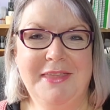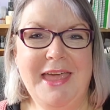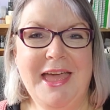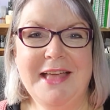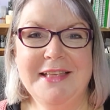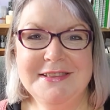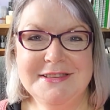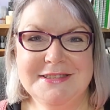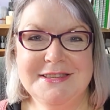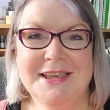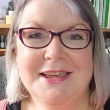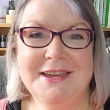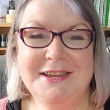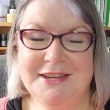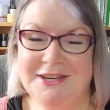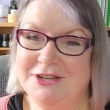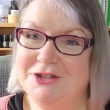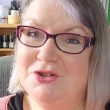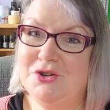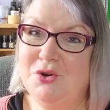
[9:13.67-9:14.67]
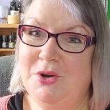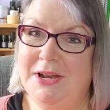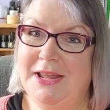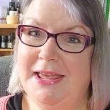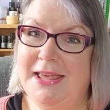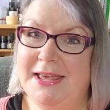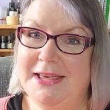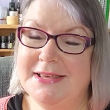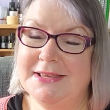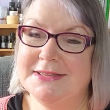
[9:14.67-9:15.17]
the answer
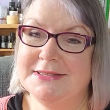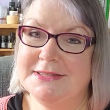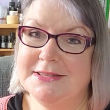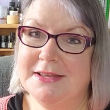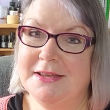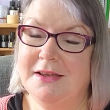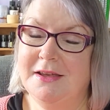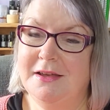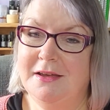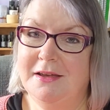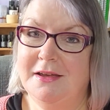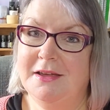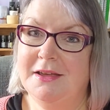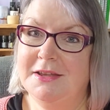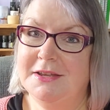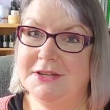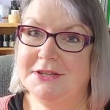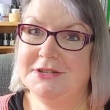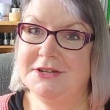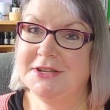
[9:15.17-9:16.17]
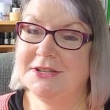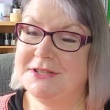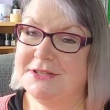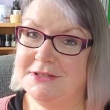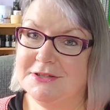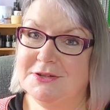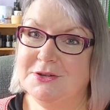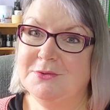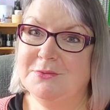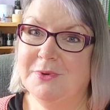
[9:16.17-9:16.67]
truly is just
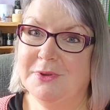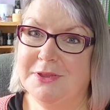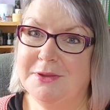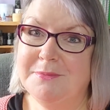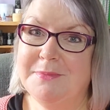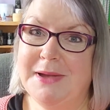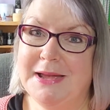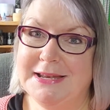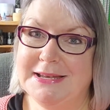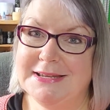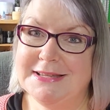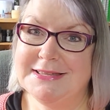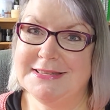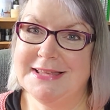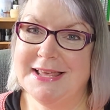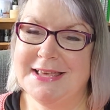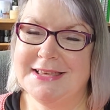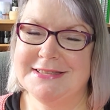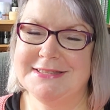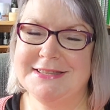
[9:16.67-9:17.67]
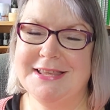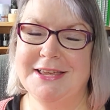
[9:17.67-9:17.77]
do what the pattern says